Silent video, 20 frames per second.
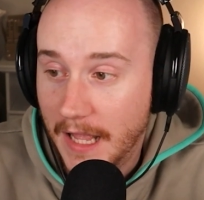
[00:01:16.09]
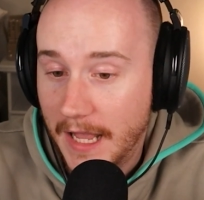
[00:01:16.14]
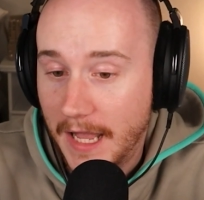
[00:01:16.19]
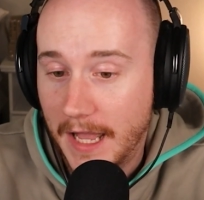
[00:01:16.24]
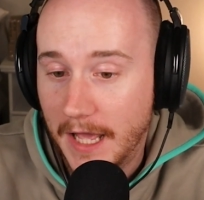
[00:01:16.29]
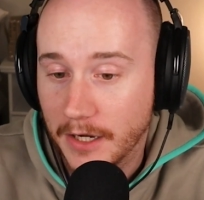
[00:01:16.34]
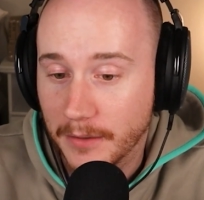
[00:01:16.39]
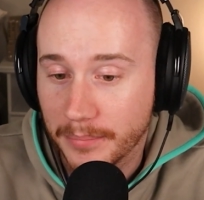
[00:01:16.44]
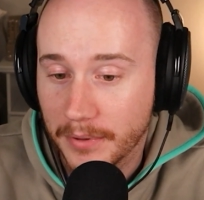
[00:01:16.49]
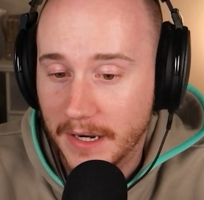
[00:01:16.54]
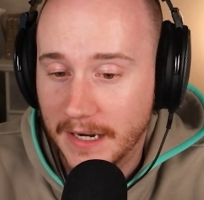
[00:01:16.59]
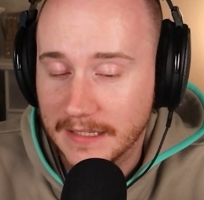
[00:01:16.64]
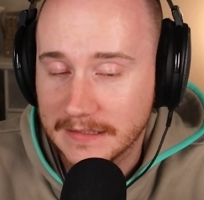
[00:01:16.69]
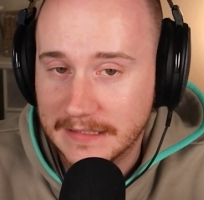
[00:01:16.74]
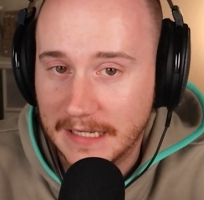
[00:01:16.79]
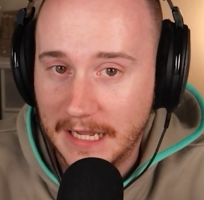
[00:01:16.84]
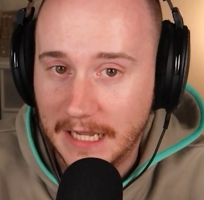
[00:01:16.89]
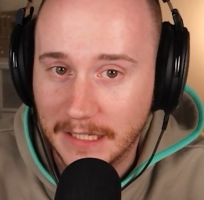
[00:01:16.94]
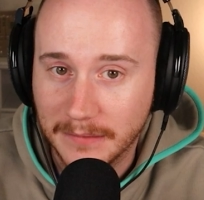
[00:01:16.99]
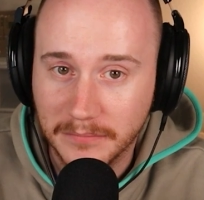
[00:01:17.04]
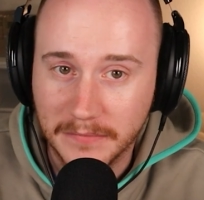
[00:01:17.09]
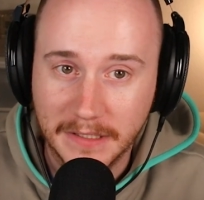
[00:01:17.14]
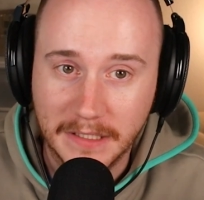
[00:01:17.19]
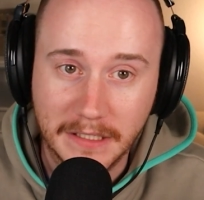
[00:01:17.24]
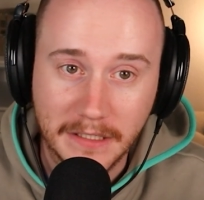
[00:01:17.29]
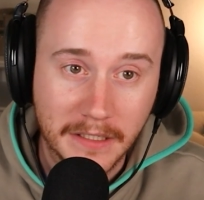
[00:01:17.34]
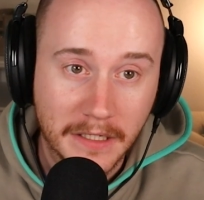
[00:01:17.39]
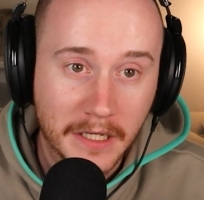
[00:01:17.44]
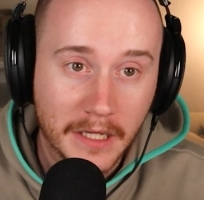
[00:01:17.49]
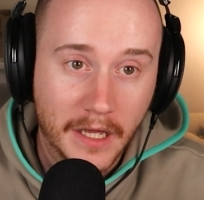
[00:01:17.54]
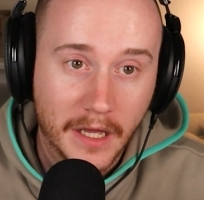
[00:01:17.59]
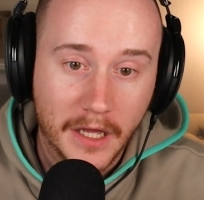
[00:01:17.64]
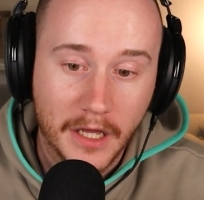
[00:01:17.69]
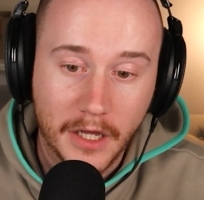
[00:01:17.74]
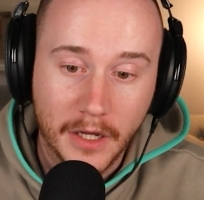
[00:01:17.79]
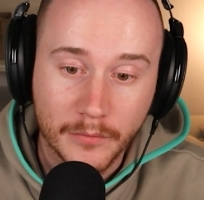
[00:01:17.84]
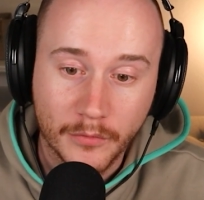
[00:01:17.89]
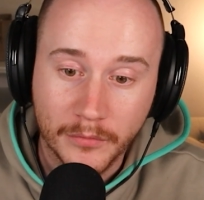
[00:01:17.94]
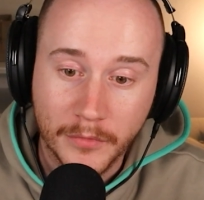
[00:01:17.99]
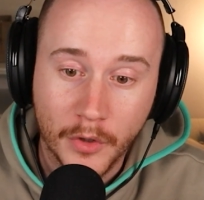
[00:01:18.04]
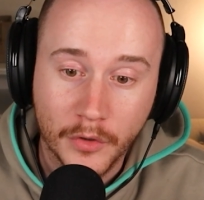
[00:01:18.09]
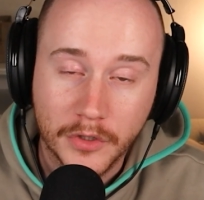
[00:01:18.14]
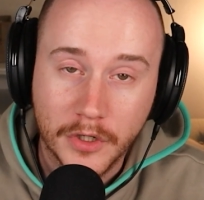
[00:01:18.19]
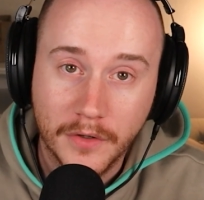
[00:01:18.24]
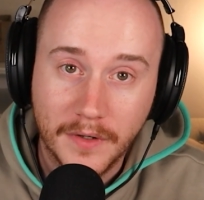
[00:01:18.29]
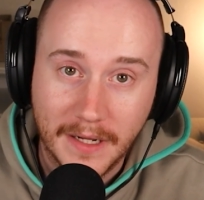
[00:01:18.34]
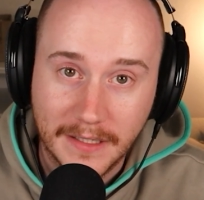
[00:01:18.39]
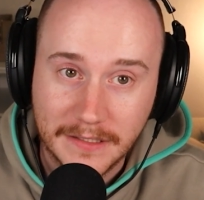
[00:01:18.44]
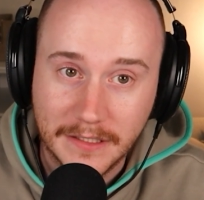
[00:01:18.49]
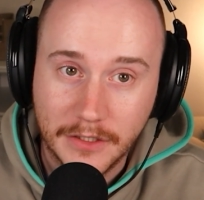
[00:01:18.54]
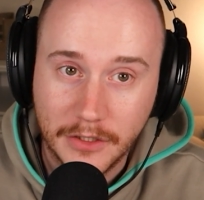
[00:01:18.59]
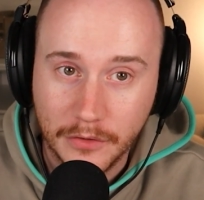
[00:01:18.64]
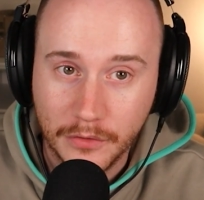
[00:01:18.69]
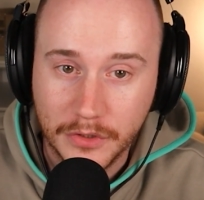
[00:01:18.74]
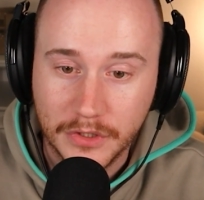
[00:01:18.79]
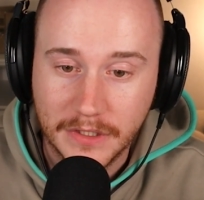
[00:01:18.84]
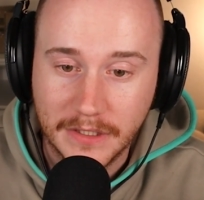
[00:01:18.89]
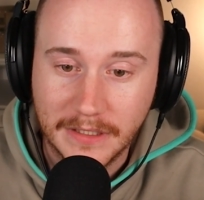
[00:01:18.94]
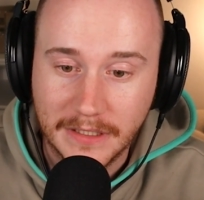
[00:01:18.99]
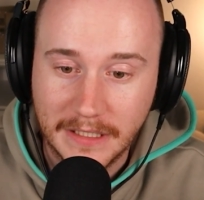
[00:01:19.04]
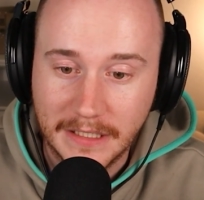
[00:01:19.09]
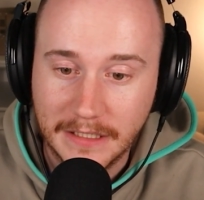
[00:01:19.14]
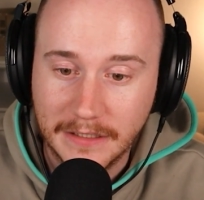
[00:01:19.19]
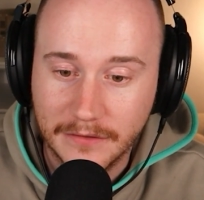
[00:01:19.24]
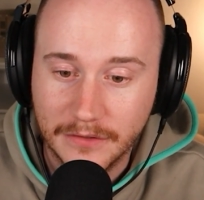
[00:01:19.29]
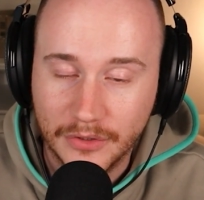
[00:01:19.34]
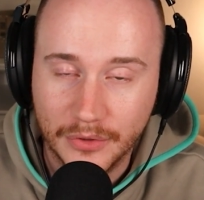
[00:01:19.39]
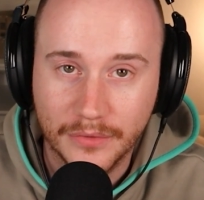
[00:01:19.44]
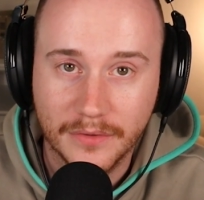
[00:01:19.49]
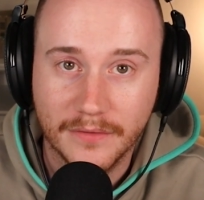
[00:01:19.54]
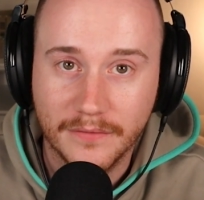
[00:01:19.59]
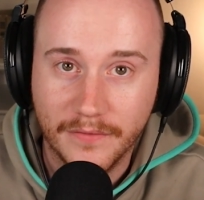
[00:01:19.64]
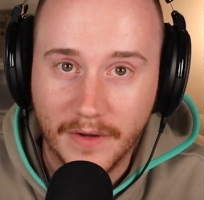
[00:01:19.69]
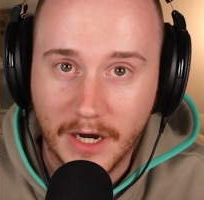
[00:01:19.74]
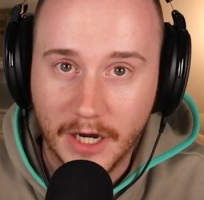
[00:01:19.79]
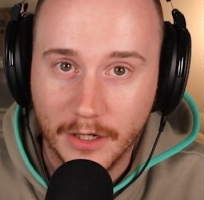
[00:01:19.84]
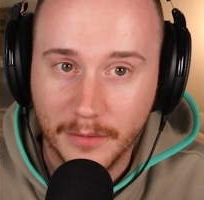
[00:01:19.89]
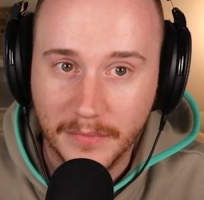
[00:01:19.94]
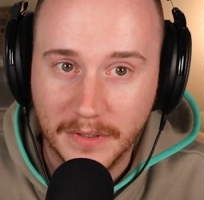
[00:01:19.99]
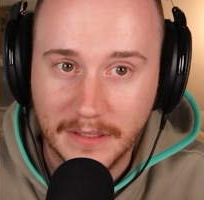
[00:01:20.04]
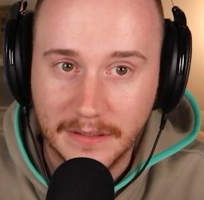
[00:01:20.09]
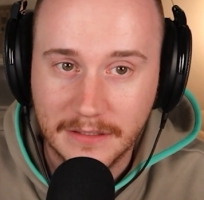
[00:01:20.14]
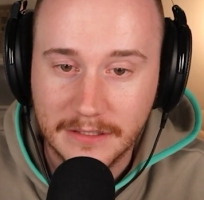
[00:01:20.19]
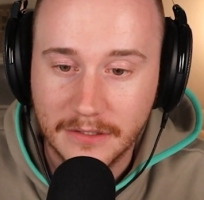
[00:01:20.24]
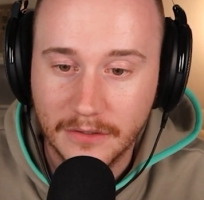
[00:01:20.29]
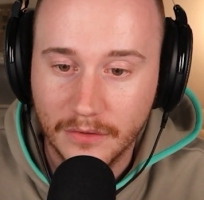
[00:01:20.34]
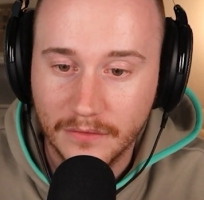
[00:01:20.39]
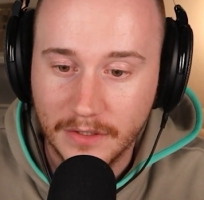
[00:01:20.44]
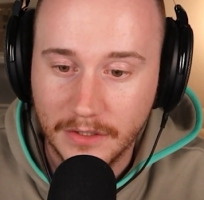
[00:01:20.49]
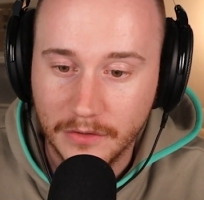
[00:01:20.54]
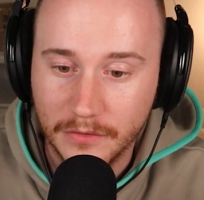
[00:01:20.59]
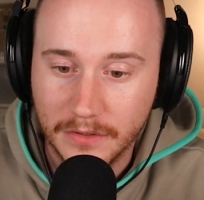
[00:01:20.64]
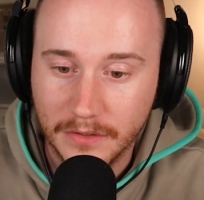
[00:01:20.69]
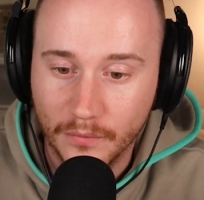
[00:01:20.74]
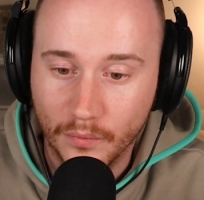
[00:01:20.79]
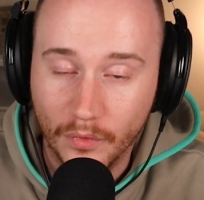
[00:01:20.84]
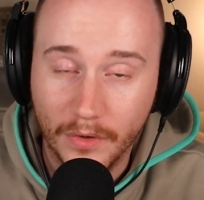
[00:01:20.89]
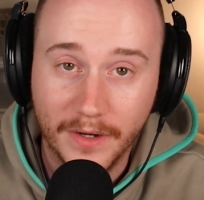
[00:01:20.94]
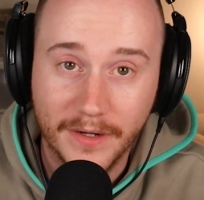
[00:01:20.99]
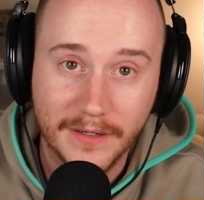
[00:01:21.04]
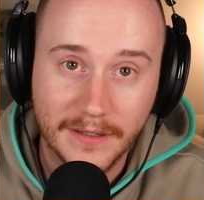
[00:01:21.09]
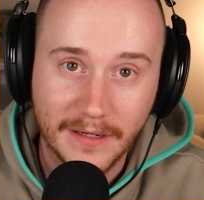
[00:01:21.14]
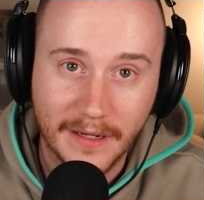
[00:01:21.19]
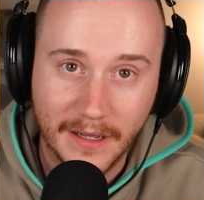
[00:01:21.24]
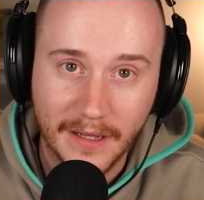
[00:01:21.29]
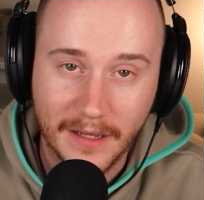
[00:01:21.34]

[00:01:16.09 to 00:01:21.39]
enterprise admin, remote code execution into an environment so that you can